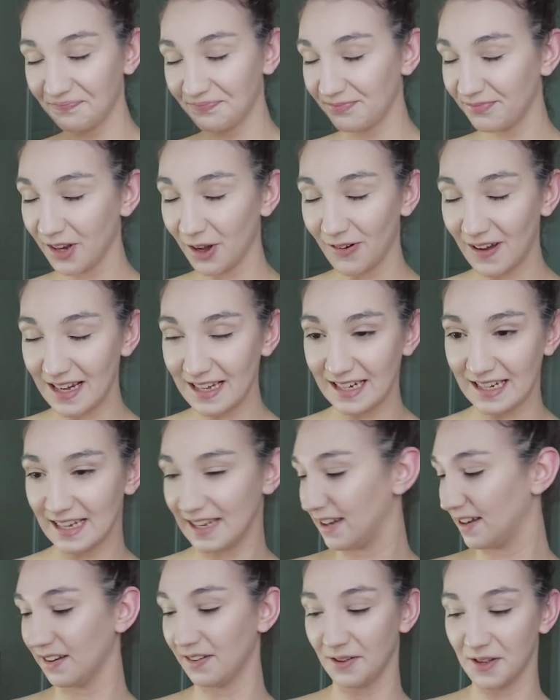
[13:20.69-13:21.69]
no
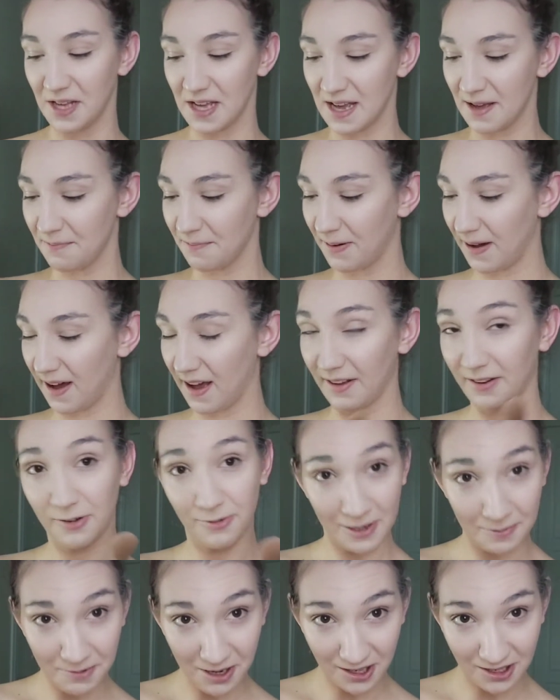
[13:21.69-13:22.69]
idea, but
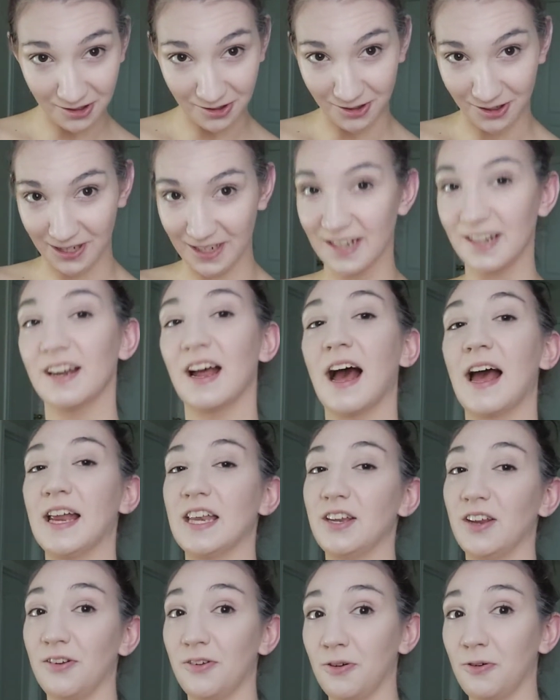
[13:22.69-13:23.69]
cream contour, I
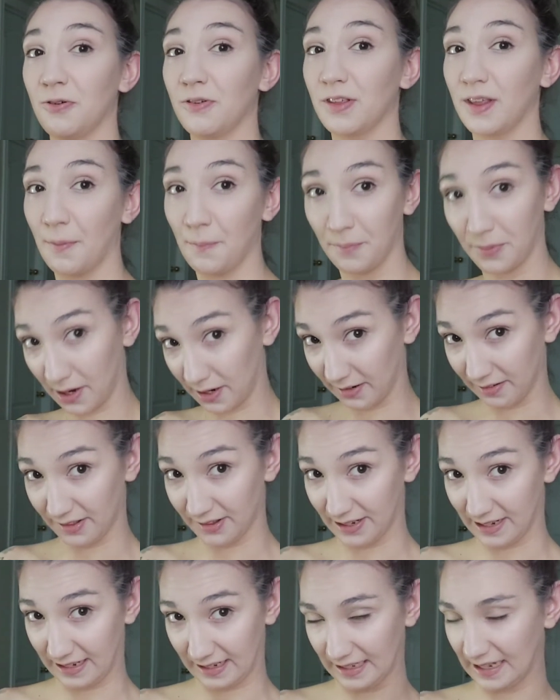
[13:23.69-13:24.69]
do some
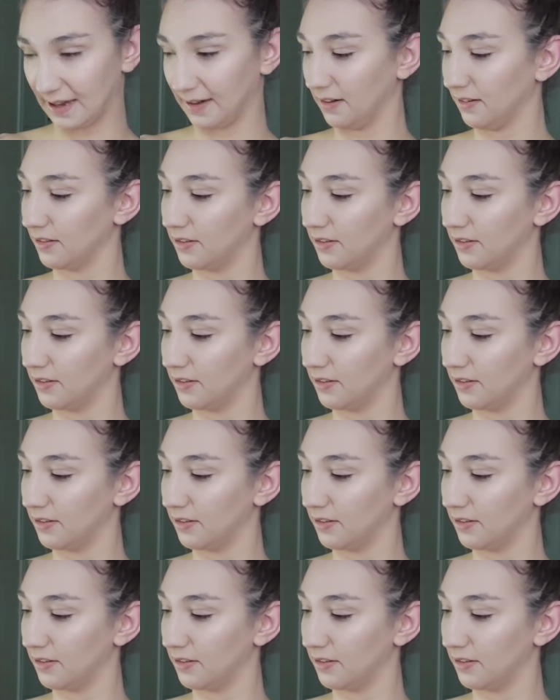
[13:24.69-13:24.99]
bronzing now.